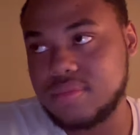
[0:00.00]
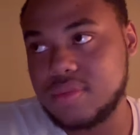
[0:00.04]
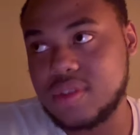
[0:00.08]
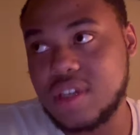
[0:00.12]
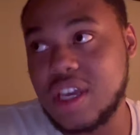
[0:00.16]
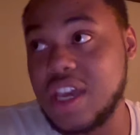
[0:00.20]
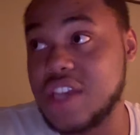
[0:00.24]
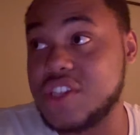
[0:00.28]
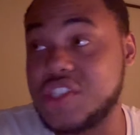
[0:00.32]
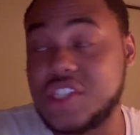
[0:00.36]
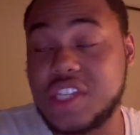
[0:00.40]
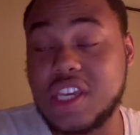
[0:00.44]

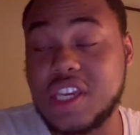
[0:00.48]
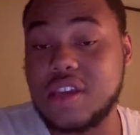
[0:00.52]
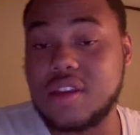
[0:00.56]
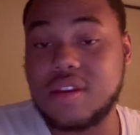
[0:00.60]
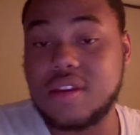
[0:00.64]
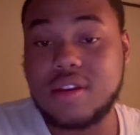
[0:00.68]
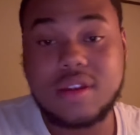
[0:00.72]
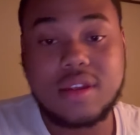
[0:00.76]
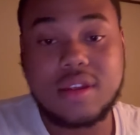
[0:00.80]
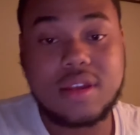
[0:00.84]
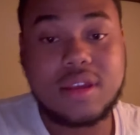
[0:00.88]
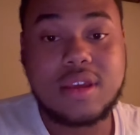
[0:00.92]
And shit.
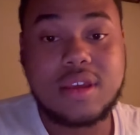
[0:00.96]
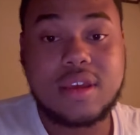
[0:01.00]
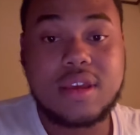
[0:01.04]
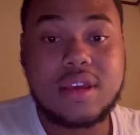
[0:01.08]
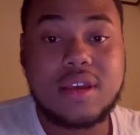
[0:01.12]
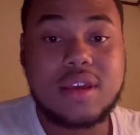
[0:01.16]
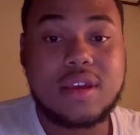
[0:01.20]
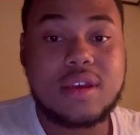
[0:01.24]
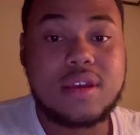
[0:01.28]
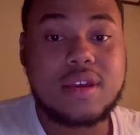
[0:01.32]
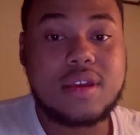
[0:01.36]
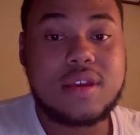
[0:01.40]

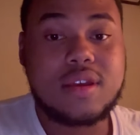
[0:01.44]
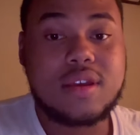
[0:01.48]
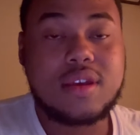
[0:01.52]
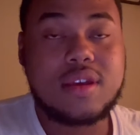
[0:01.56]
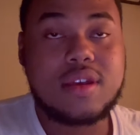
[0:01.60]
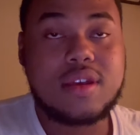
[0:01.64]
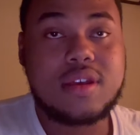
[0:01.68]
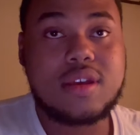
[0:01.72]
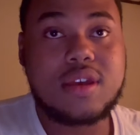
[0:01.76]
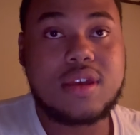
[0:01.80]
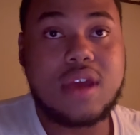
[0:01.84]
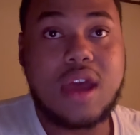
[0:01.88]

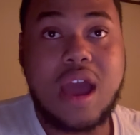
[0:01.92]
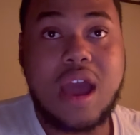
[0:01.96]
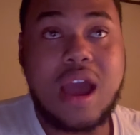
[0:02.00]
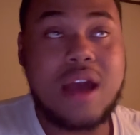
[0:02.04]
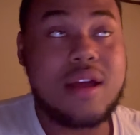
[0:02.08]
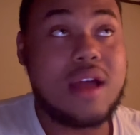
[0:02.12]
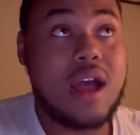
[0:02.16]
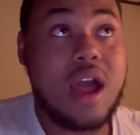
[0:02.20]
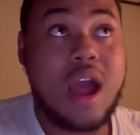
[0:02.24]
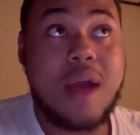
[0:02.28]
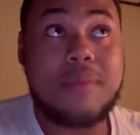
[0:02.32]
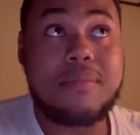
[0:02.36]

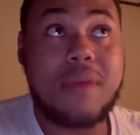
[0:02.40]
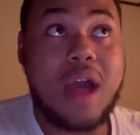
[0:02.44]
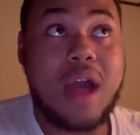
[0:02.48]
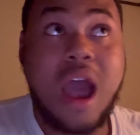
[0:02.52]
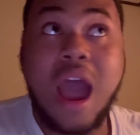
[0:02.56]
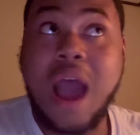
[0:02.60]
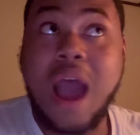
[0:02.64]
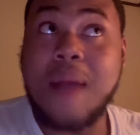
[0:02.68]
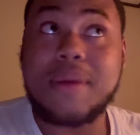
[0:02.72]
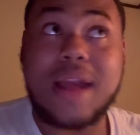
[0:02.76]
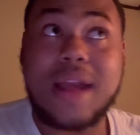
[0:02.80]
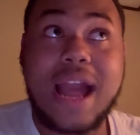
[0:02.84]

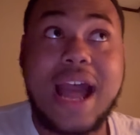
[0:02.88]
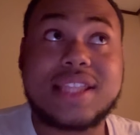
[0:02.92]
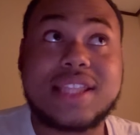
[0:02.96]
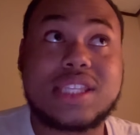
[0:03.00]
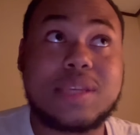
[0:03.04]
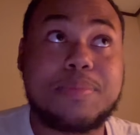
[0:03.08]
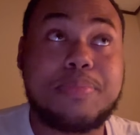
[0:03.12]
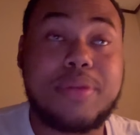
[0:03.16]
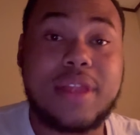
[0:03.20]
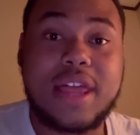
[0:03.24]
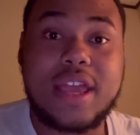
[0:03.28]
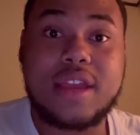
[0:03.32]
I'm
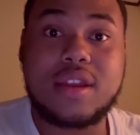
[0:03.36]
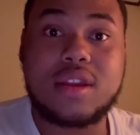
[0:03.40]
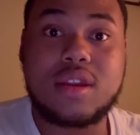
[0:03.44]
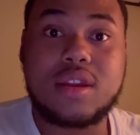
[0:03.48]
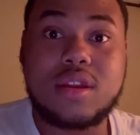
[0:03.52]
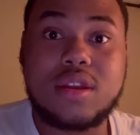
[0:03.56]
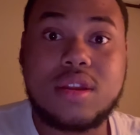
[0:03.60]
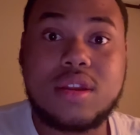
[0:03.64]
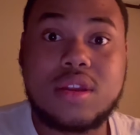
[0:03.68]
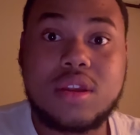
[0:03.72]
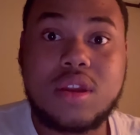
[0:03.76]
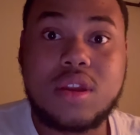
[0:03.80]

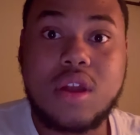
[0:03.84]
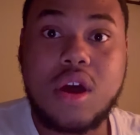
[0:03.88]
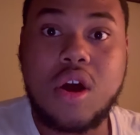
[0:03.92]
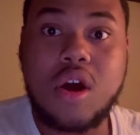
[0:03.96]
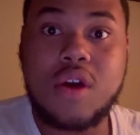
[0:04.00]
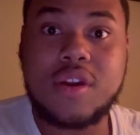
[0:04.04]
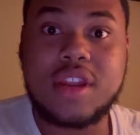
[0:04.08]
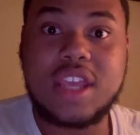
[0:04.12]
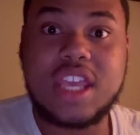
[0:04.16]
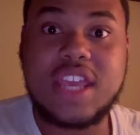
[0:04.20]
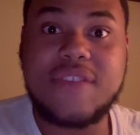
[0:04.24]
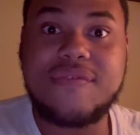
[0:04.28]
contemplating
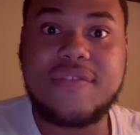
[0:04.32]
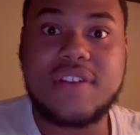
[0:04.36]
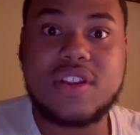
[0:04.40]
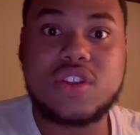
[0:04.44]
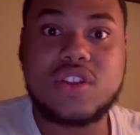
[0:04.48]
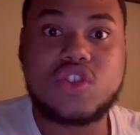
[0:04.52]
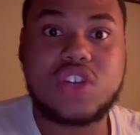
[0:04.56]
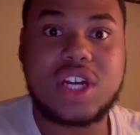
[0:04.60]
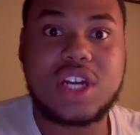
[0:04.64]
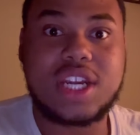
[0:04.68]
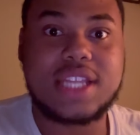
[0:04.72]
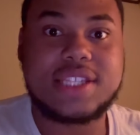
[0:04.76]
on even
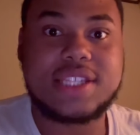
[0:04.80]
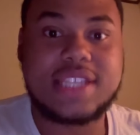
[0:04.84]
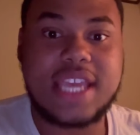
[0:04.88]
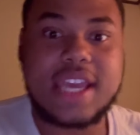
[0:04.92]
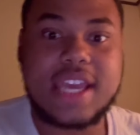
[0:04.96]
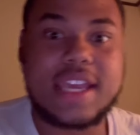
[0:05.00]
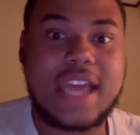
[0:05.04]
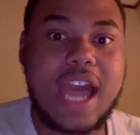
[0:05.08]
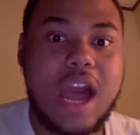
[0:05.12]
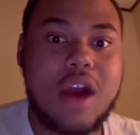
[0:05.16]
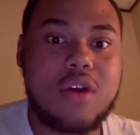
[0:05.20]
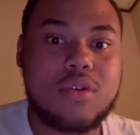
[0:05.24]
trying to
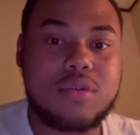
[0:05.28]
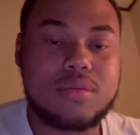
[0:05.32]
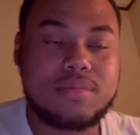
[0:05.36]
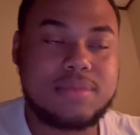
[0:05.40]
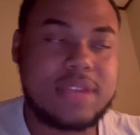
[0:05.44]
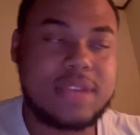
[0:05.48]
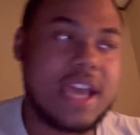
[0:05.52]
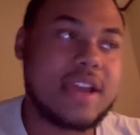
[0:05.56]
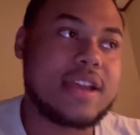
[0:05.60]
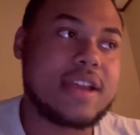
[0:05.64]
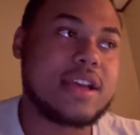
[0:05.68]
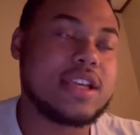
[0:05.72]
take,
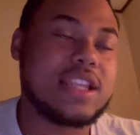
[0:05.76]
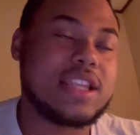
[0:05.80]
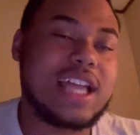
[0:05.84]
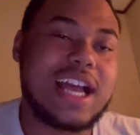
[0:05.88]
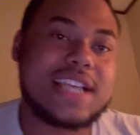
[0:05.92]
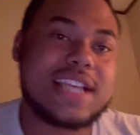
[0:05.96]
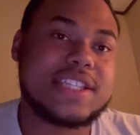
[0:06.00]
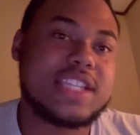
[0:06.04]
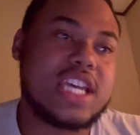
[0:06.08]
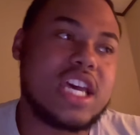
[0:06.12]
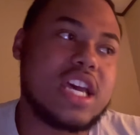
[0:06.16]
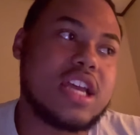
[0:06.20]
because like I
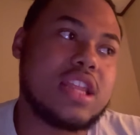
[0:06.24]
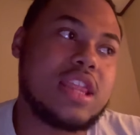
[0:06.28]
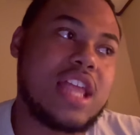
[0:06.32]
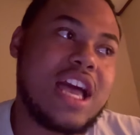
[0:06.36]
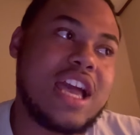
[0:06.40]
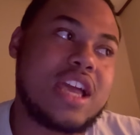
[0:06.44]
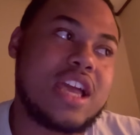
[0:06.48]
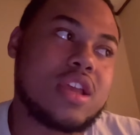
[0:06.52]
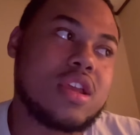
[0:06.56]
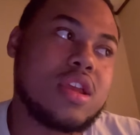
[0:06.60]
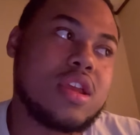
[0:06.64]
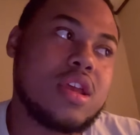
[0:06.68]
said,
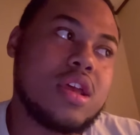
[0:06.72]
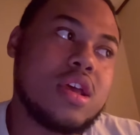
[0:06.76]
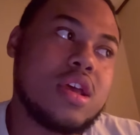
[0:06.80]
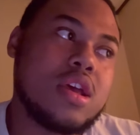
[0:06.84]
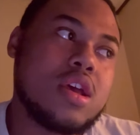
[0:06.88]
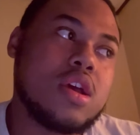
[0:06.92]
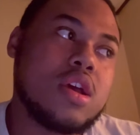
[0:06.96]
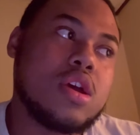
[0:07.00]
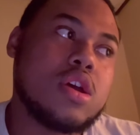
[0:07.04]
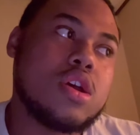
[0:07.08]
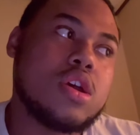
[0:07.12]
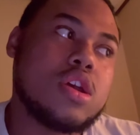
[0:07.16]
like,
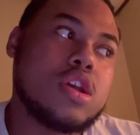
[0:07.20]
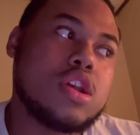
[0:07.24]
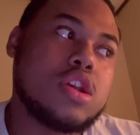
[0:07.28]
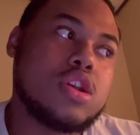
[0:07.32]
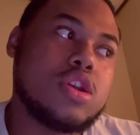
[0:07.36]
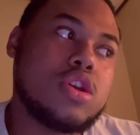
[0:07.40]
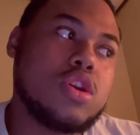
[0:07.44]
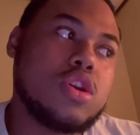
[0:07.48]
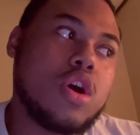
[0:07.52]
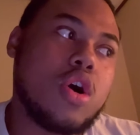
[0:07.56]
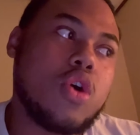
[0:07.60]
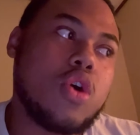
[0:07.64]

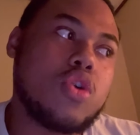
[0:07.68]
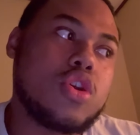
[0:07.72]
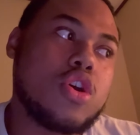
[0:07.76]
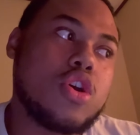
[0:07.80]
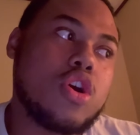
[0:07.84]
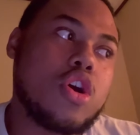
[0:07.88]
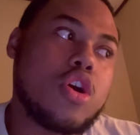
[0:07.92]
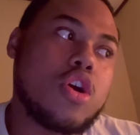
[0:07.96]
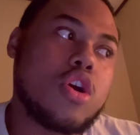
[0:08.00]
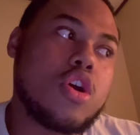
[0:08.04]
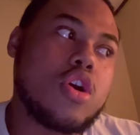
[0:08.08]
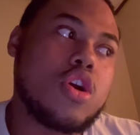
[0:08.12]
you know,
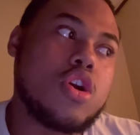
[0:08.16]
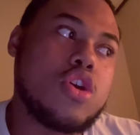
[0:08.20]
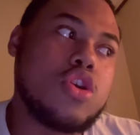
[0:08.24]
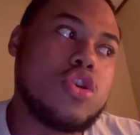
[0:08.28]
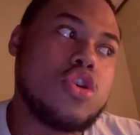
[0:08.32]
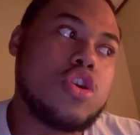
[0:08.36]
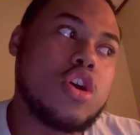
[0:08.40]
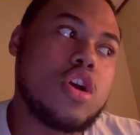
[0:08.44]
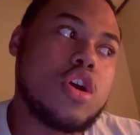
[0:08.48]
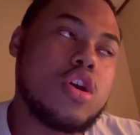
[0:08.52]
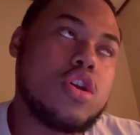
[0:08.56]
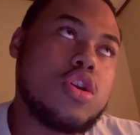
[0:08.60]
you're
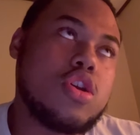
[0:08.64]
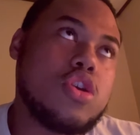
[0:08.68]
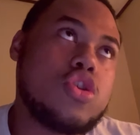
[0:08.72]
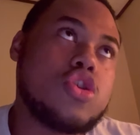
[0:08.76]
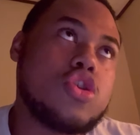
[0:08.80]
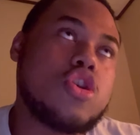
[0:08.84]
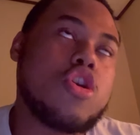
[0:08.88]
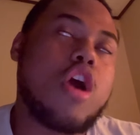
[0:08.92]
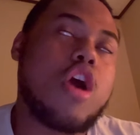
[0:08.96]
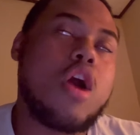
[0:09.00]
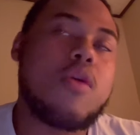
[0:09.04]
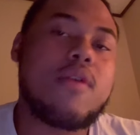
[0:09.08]

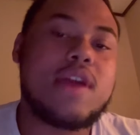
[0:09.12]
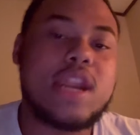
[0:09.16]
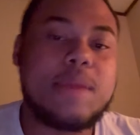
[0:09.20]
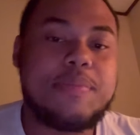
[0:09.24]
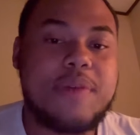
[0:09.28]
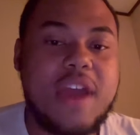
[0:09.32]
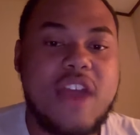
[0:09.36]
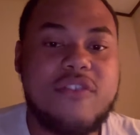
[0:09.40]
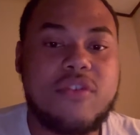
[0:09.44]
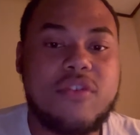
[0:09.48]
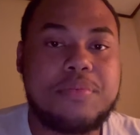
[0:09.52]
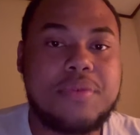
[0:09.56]
already
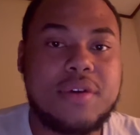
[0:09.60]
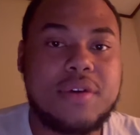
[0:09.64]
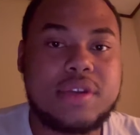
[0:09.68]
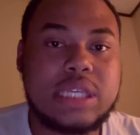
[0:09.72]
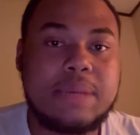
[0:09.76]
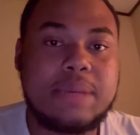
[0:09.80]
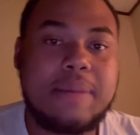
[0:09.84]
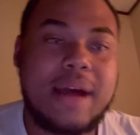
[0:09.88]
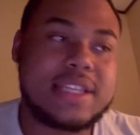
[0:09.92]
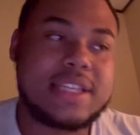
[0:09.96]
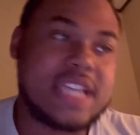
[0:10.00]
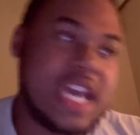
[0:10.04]
paying for pussy
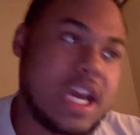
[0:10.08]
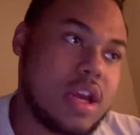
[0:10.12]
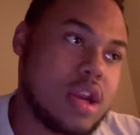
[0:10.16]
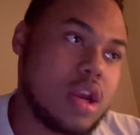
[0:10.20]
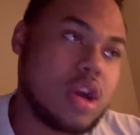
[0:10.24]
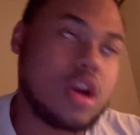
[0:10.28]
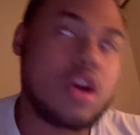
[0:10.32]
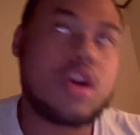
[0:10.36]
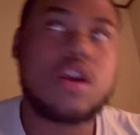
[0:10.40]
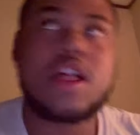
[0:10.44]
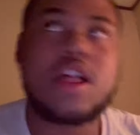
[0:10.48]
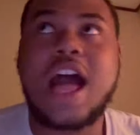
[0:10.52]
by taking a
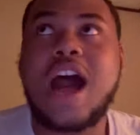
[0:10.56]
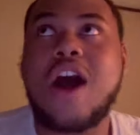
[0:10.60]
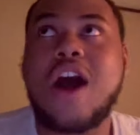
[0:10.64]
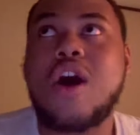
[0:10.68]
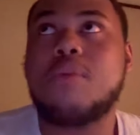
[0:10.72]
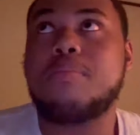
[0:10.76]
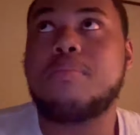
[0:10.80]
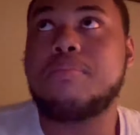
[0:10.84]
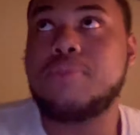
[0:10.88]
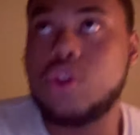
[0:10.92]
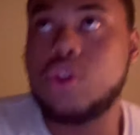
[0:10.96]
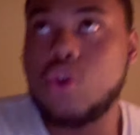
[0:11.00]
girl
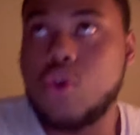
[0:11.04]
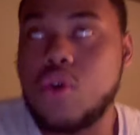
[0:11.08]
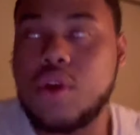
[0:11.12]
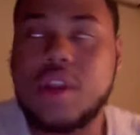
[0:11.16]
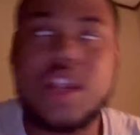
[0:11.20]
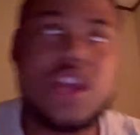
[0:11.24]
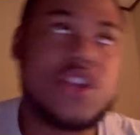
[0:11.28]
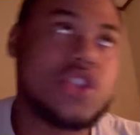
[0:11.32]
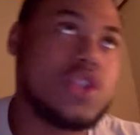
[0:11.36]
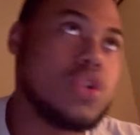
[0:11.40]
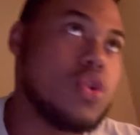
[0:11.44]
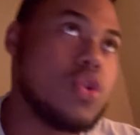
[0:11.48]
out, but doing
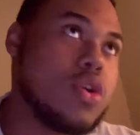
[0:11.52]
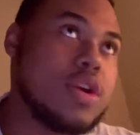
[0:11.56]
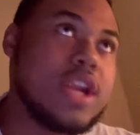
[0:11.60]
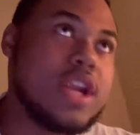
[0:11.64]
this, doing